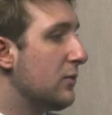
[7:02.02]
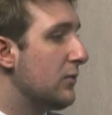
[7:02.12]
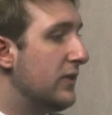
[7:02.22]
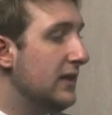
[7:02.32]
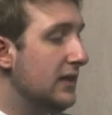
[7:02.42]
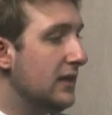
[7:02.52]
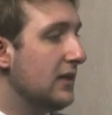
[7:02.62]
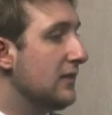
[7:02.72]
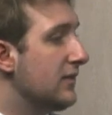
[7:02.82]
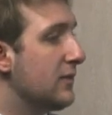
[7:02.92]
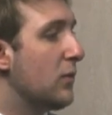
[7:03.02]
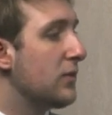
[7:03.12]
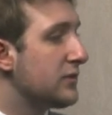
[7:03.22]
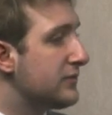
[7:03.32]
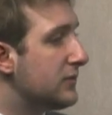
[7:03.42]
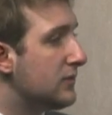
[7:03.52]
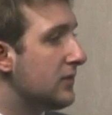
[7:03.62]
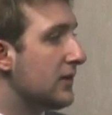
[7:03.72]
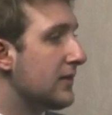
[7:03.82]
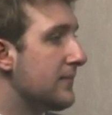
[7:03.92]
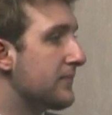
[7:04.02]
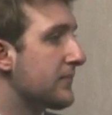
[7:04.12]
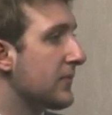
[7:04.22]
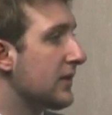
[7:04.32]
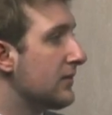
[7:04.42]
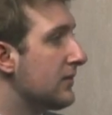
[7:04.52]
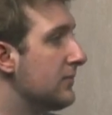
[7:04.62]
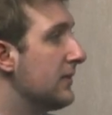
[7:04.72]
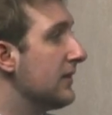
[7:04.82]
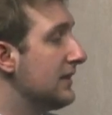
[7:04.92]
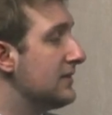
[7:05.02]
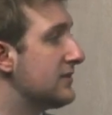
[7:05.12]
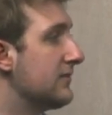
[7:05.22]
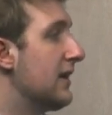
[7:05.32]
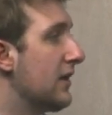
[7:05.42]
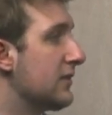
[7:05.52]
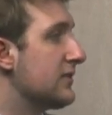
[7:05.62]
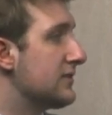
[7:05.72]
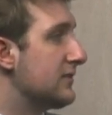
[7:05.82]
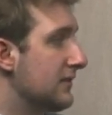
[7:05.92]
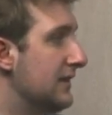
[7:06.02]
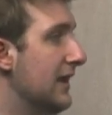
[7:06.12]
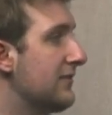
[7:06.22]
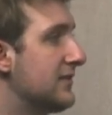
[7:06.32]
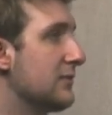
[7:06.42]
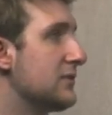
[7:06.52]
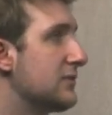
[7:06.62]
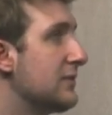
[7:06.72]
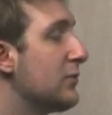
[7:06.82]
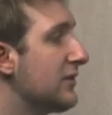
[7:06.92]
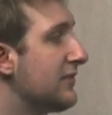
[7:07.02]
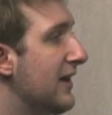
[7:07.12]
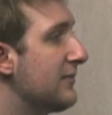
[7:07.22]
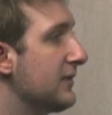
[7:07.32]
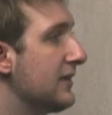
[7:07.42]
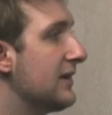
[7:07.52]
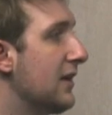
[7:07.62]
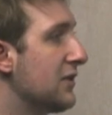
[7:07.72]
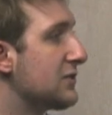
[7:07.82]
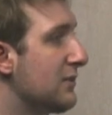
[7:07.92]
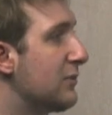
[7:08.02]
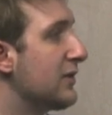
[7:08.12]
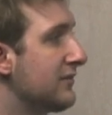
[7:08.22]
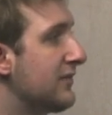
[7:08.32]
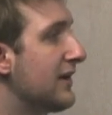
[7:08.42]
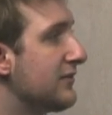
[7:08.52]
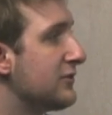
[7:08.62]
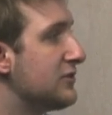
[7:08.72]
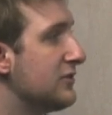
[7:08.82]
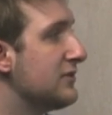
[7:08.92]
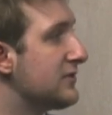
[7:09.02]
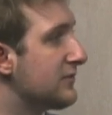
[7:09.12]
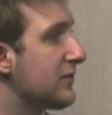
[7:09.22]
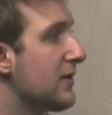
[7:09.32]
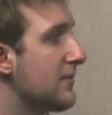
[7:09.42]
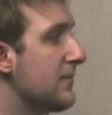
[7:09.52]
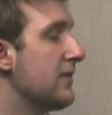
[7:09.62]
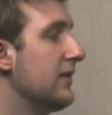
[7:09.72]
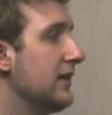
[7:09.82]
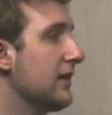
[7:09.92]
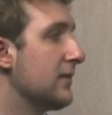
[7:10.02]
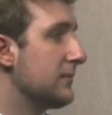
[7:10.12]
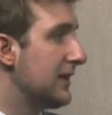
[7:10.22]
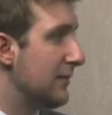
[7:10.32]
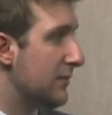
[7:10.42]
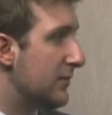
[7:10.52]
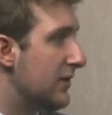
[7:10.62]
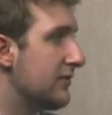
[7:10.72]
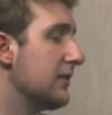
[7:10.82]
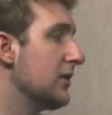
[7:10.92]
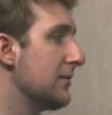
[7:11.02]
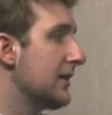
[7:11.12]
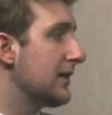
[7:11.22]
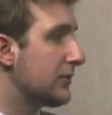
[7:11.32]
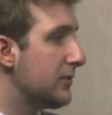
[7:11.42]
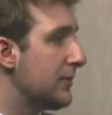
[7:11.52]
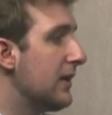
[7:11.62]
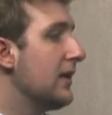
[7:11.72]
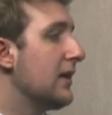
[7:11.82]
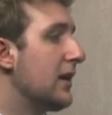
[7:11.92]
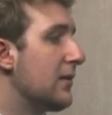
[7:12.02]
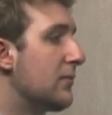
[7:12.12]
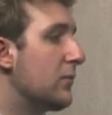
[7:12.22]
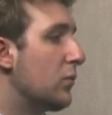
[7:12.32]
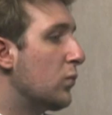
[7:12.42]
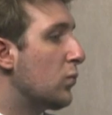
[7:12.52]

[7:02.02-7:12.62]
the the wonderful um, millions of dollars gift. It was 3.5 million dollars, 1.5 for students from the um, Game Above alumni group. Um,